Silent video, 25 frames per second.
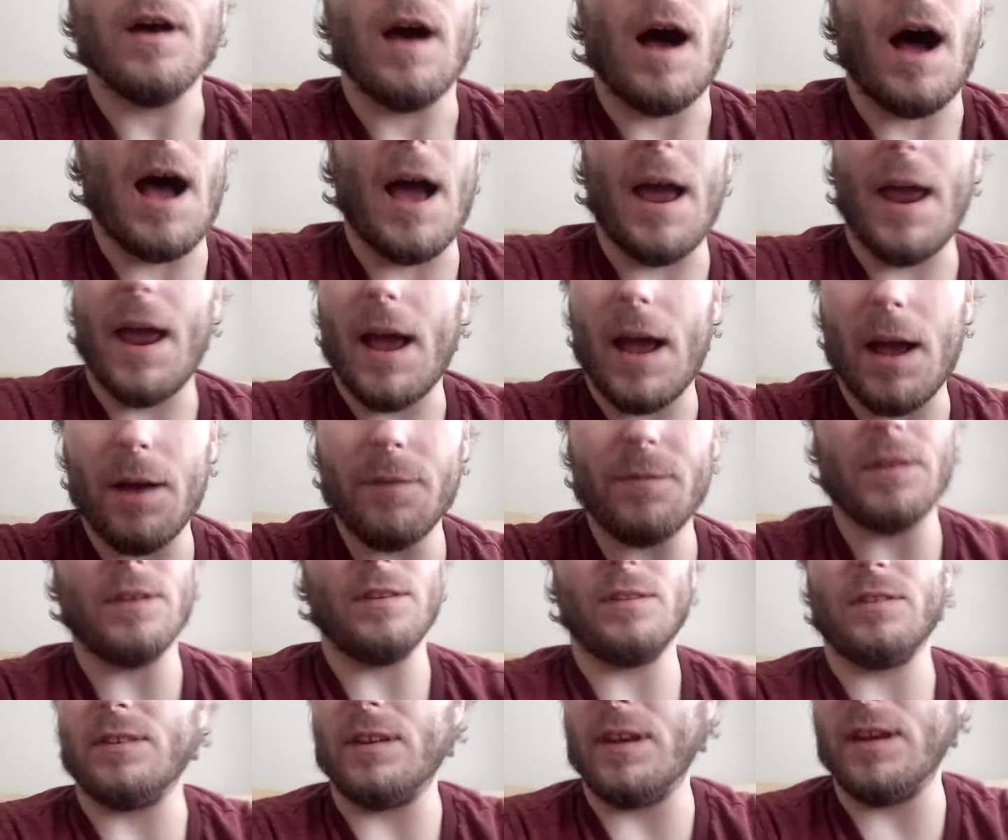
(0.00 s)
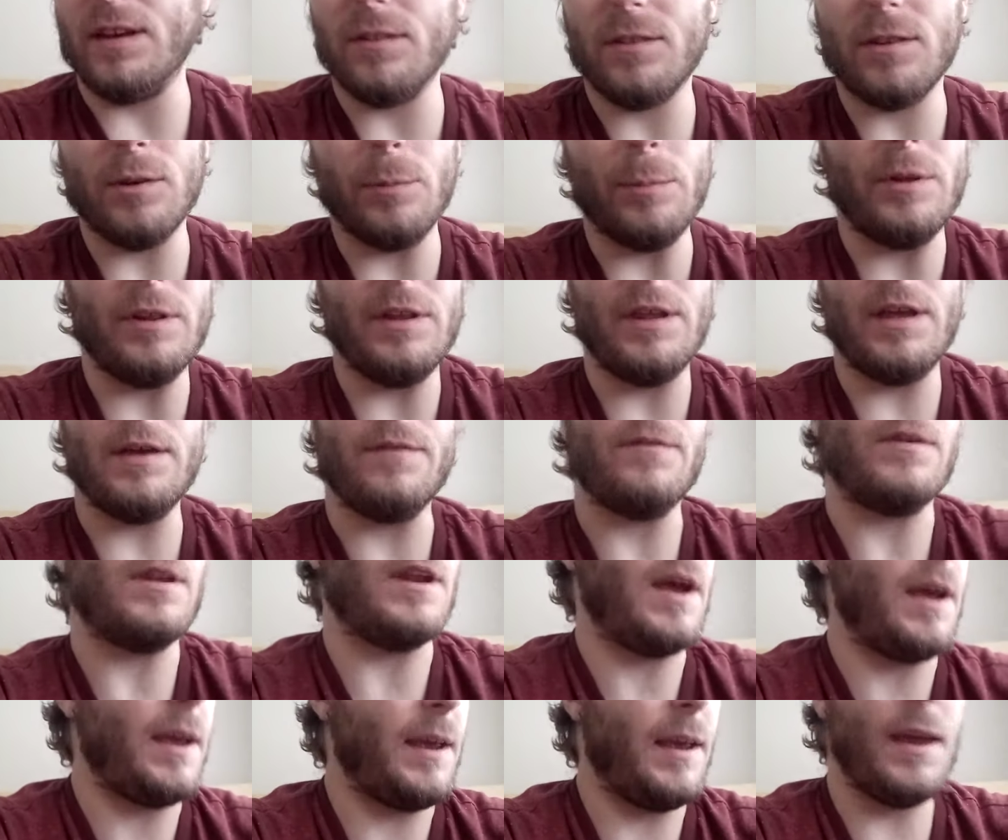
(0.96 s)
I have to see it to believe
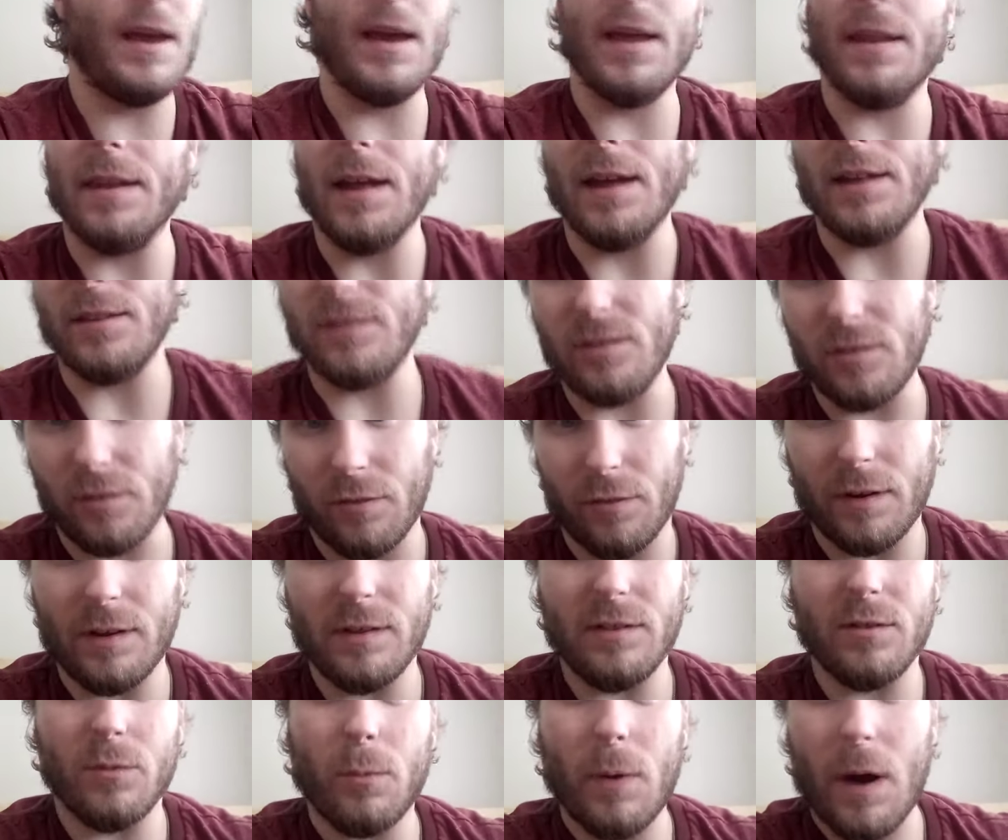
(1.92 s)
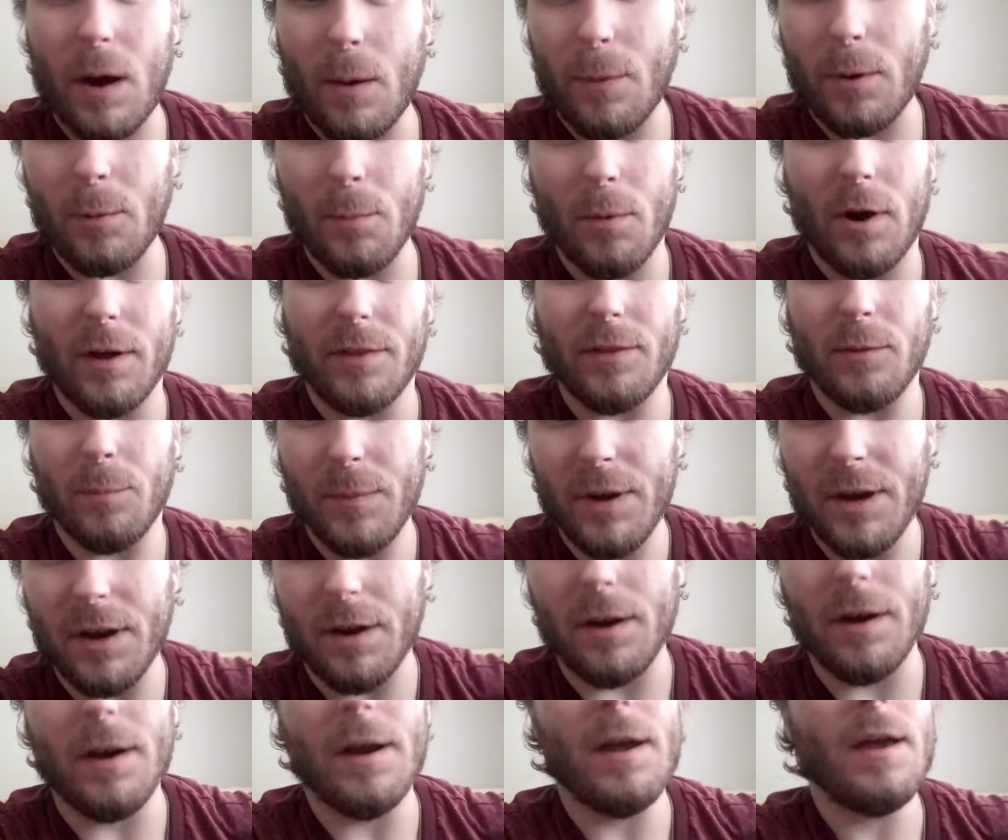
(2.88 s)
it. Again, that's the reason why we bought the
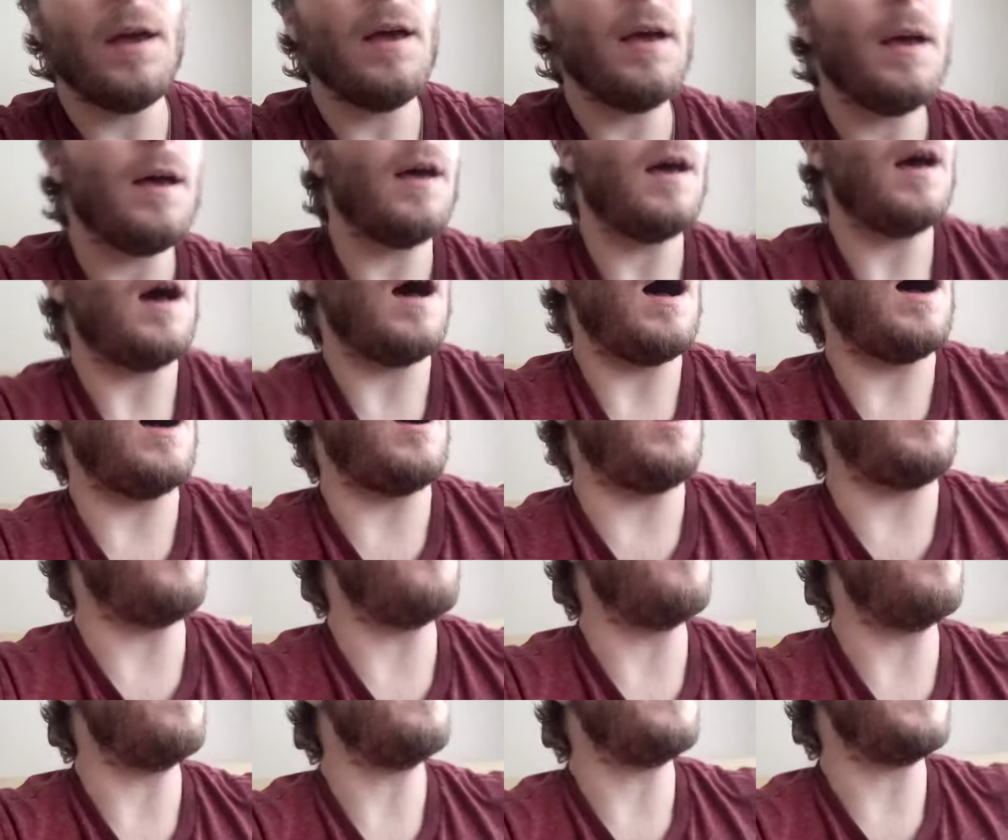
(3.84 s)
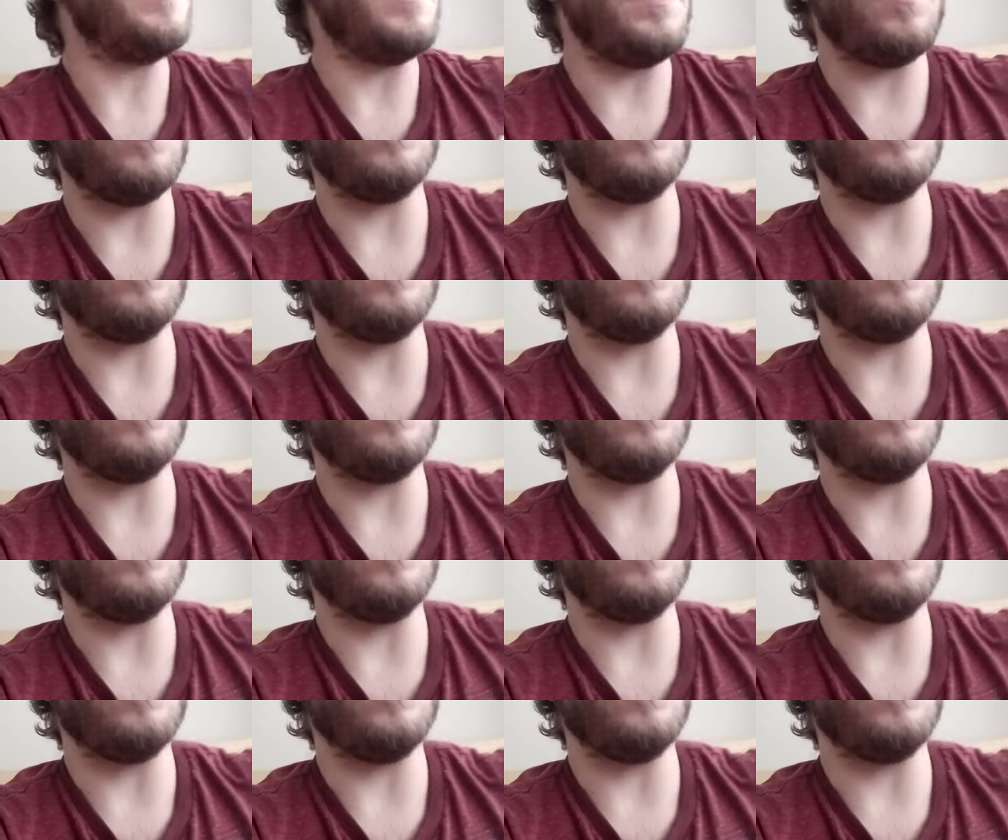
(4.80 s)
mirror. Um, and